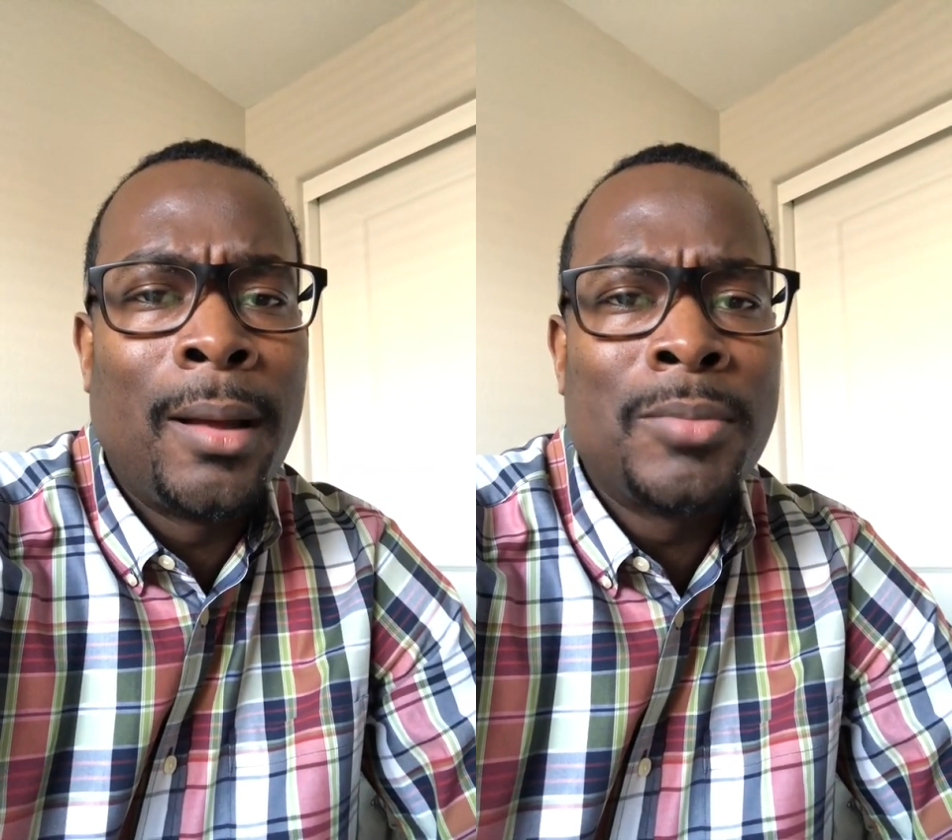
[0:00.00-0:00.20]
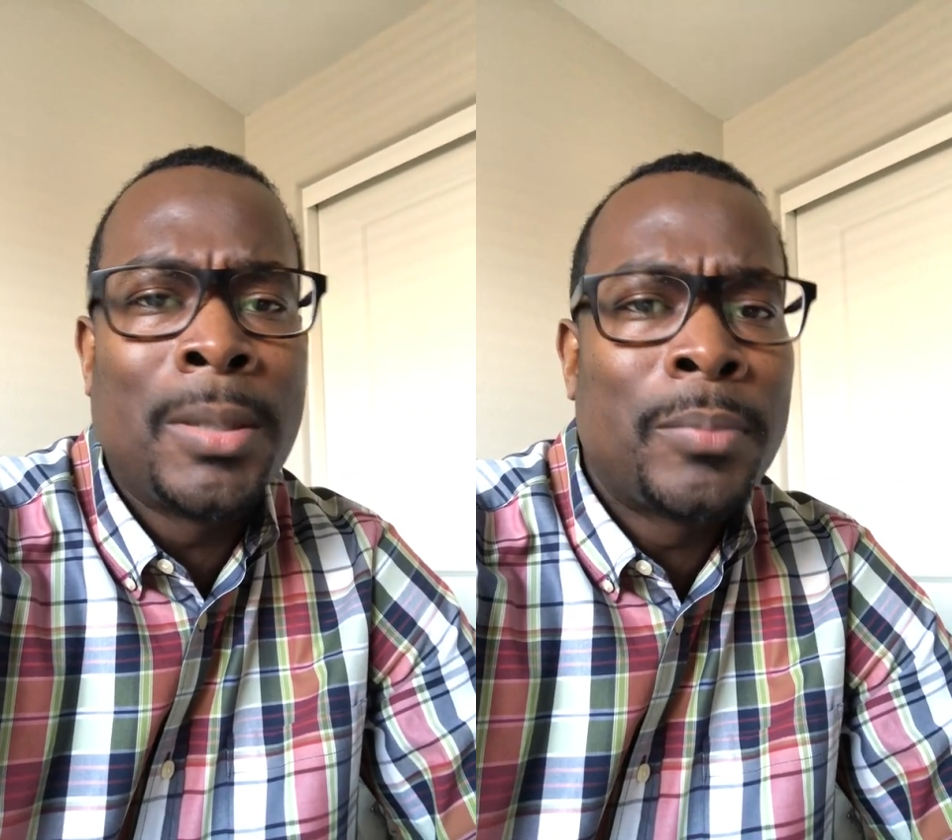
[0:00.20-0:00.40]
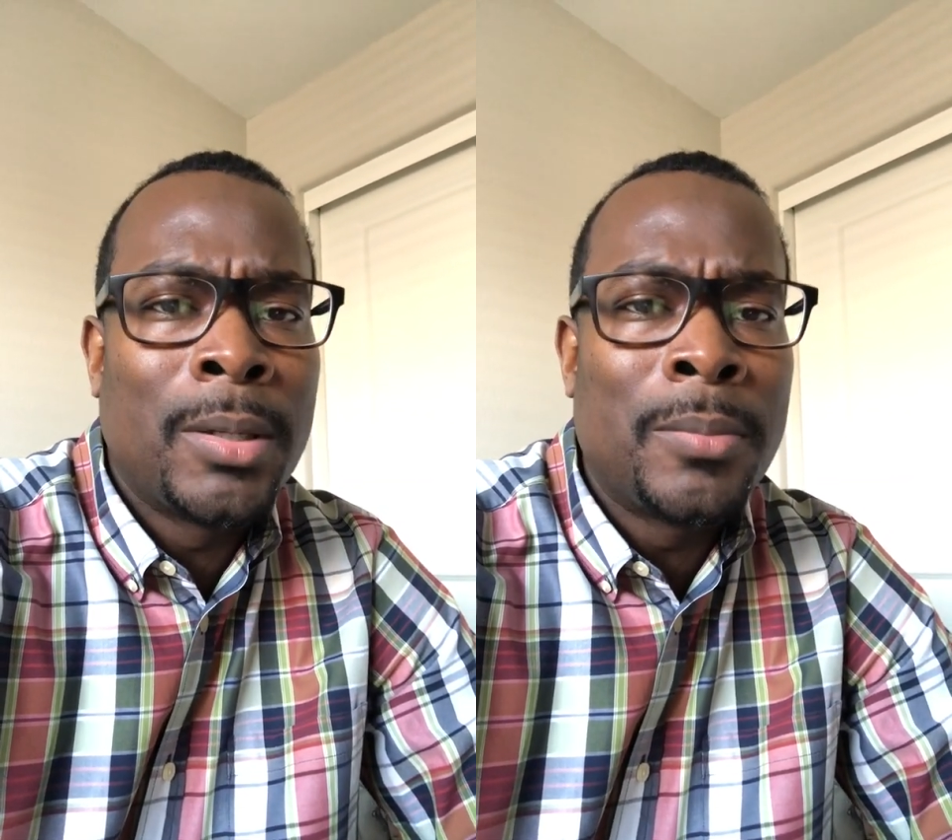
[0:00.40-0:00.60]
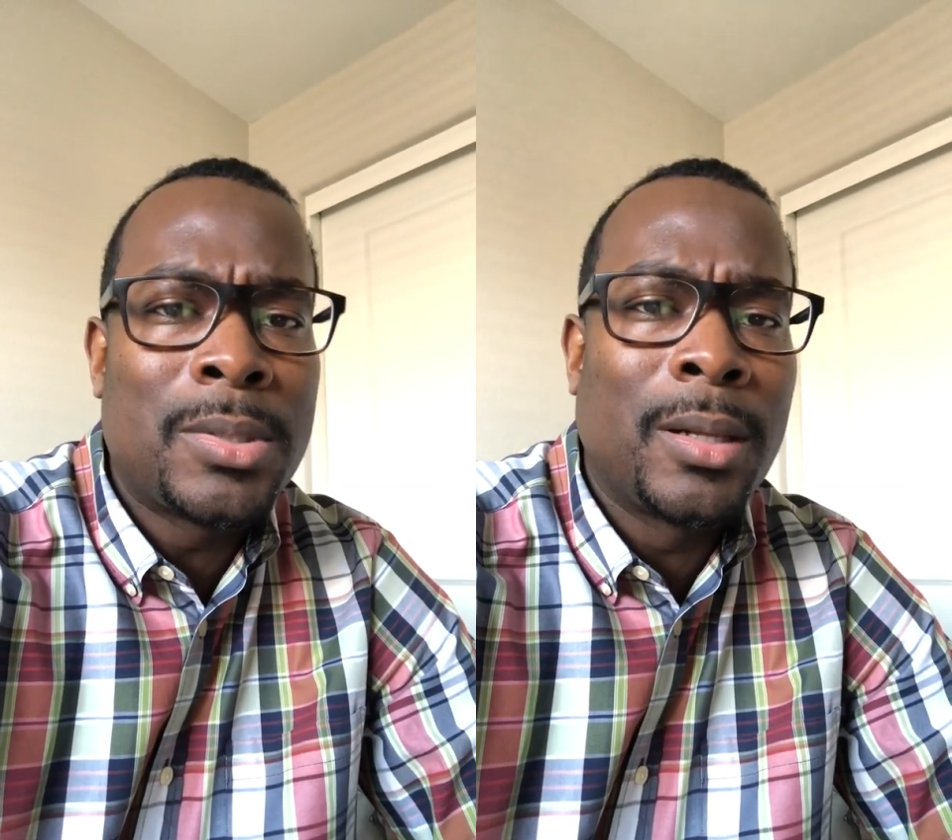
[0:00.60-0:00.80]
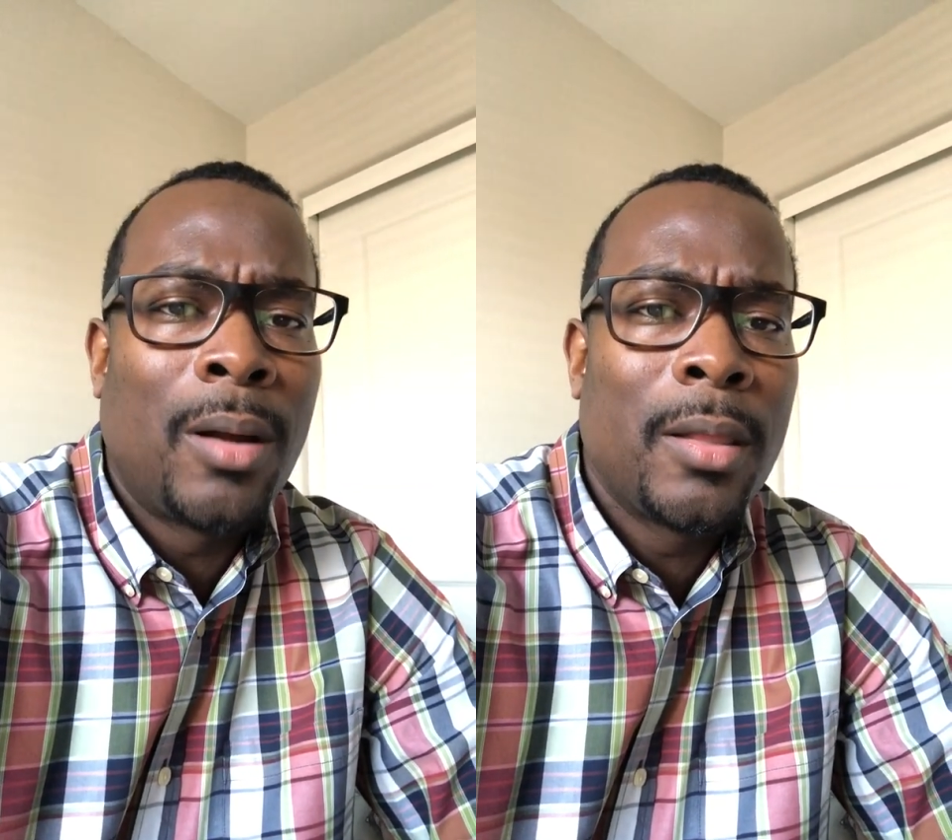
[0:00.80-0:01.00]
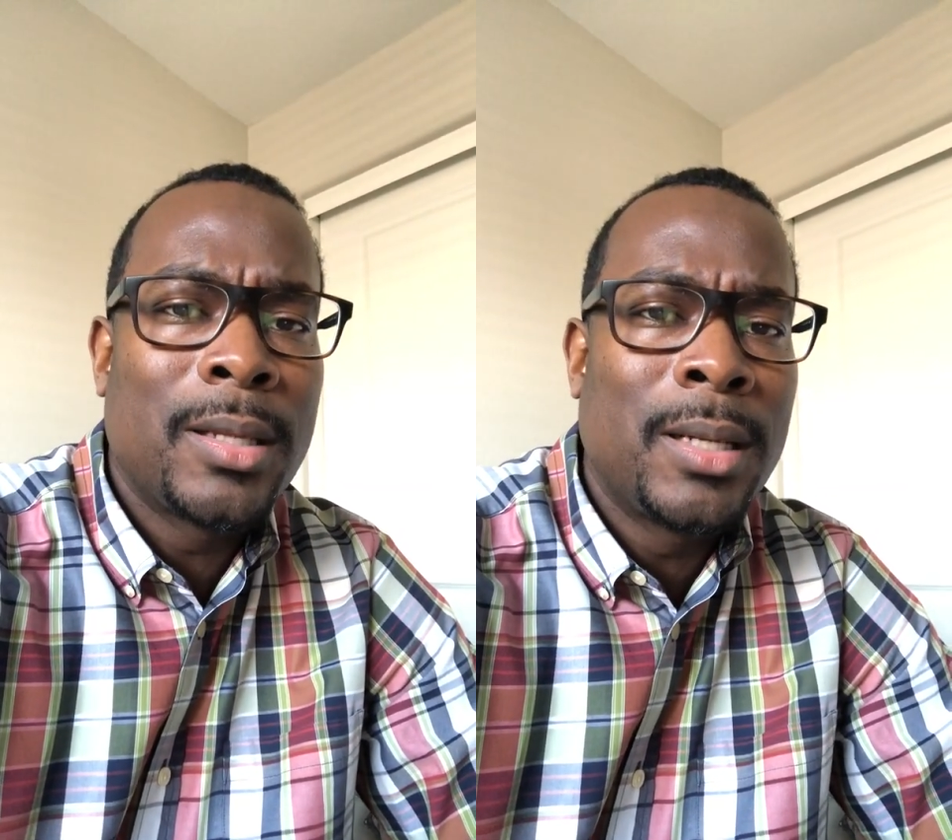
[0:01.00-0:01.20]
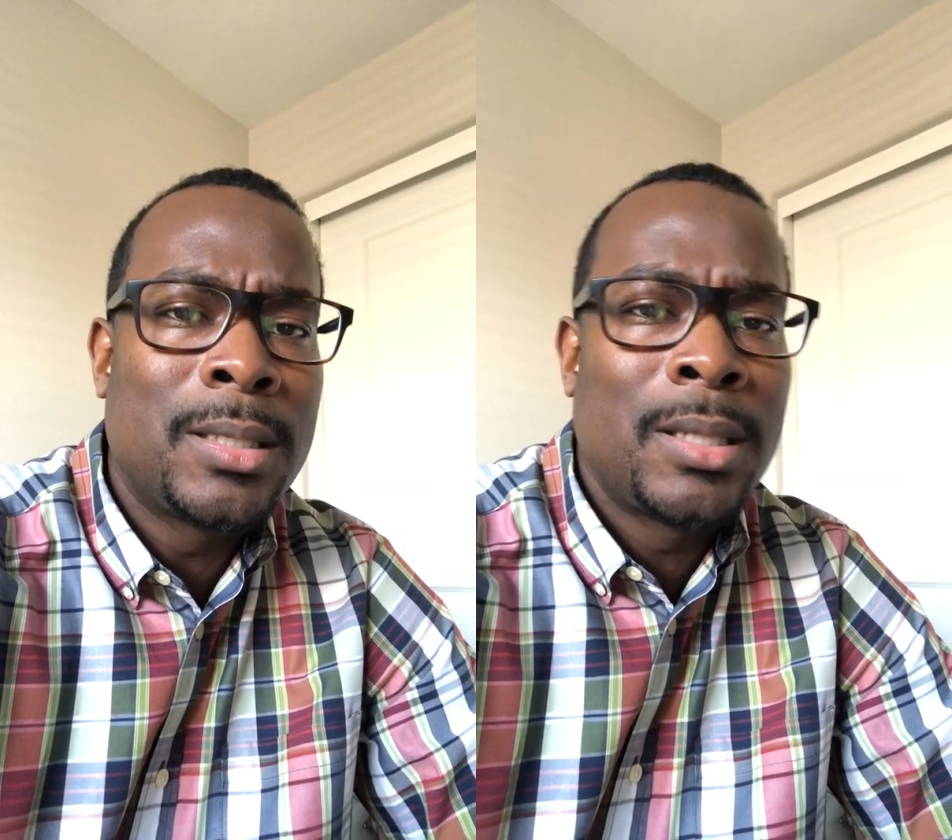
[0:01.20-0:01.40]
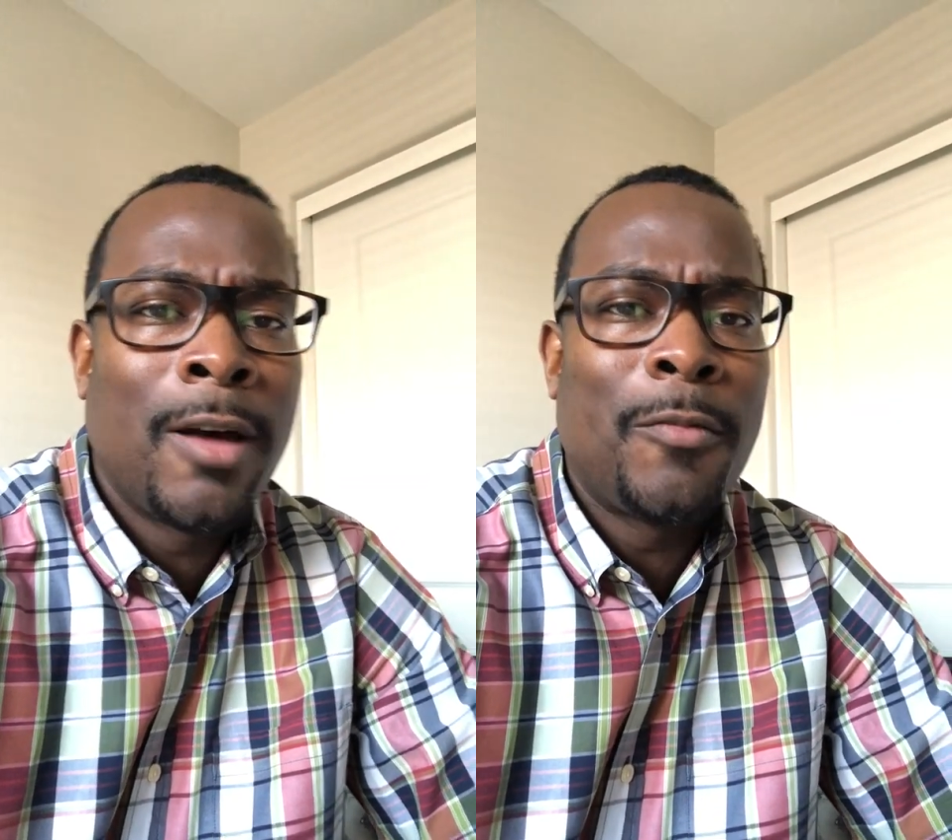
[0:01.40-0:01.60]
symptoms and all that good
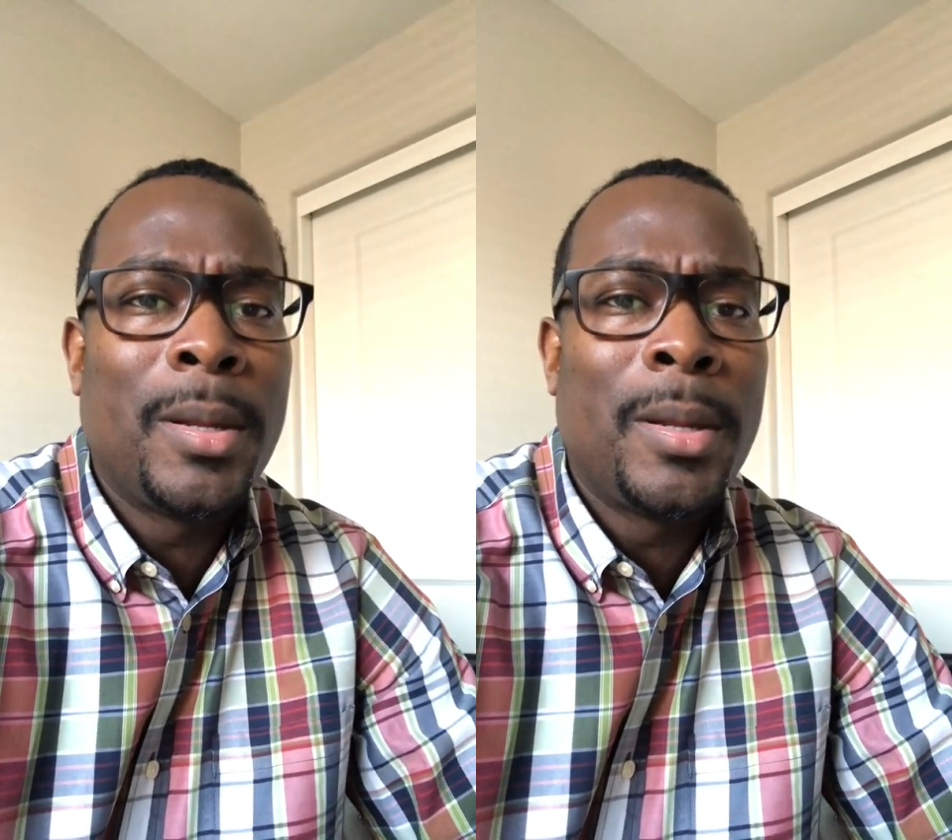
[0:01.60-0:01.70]
stuff